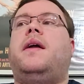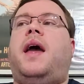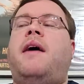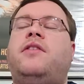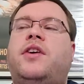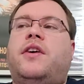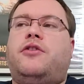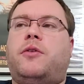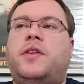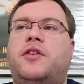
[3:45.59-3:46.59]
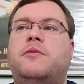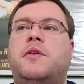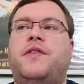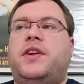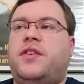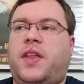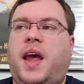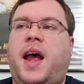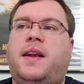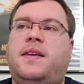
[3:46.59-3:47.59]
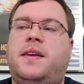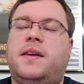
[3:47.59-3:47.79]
Avatar is one of those movies that